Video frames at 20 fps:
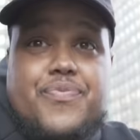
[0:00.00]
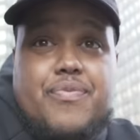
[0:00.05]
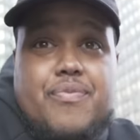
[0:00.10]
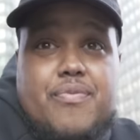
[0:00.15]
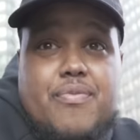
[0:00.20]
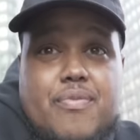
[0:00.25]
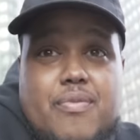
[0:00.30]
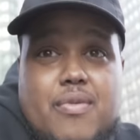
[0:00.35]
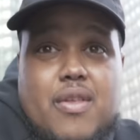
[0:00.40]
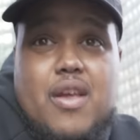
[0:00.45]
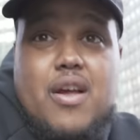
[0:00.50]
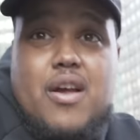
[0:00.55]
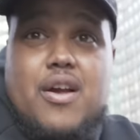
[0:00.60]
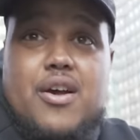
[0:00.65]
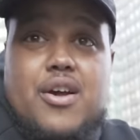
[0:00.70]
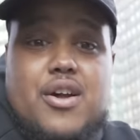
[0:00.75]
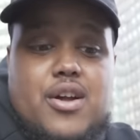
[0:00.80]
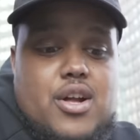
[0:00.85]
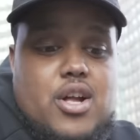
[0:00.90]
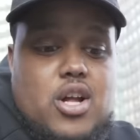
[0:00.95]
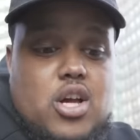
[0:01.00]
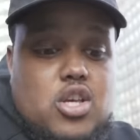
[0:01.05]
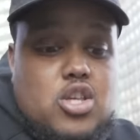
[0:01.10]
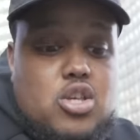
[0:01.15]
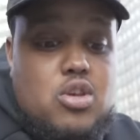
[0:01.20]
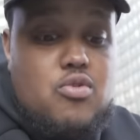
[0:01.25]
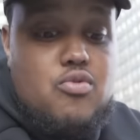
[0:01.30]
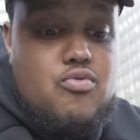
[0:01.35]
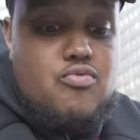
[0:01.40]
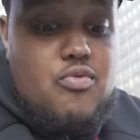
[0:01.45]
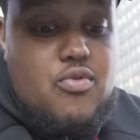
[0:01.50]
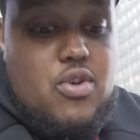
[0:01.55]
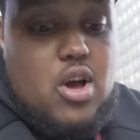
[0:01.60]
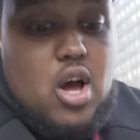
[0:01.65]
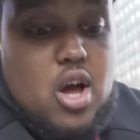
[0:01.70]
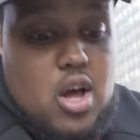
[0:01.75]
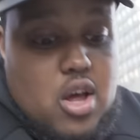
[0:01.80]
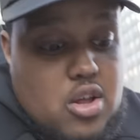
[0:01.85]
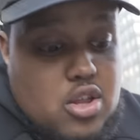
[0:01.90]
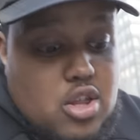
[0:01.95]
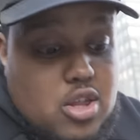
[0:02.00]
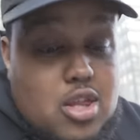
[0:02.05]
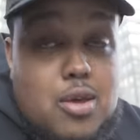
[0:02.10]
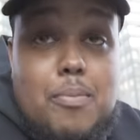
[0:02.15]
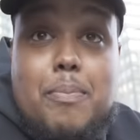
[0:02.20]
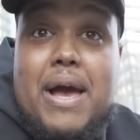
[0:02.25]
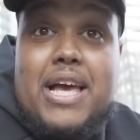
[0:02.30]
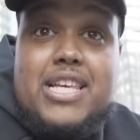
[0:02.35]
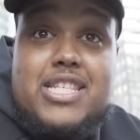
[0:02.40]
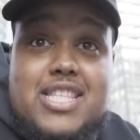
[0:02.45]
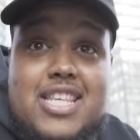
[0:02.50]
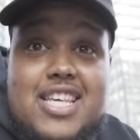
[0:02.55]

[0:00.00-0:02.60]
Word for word: Rate all the foods. Which one was the best, which one was the worst? The best.